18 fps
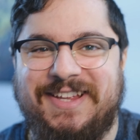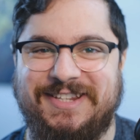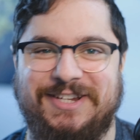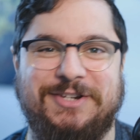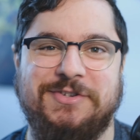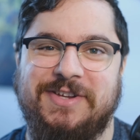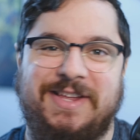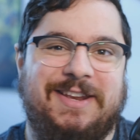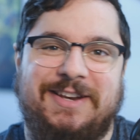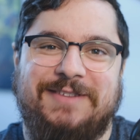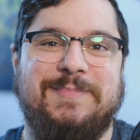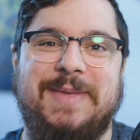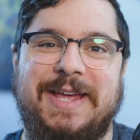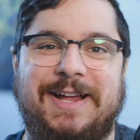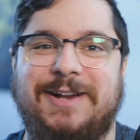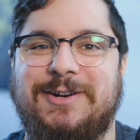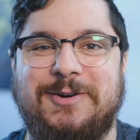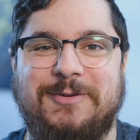And then you can
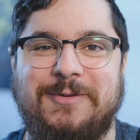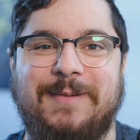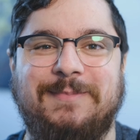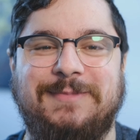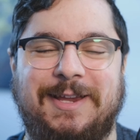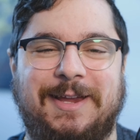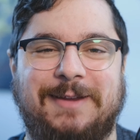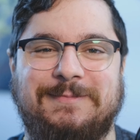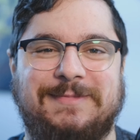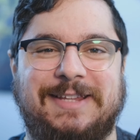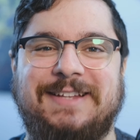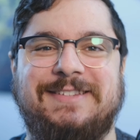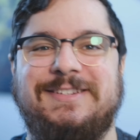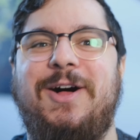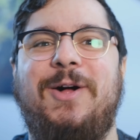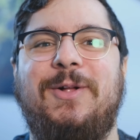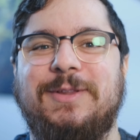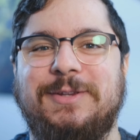make a co-op game.
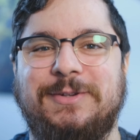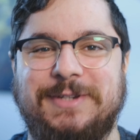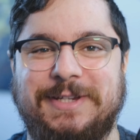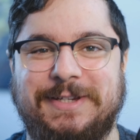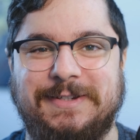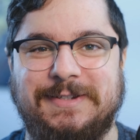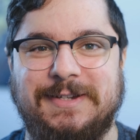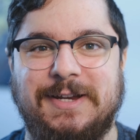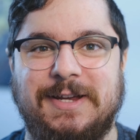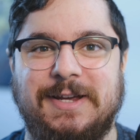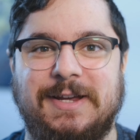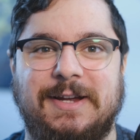That's all you need.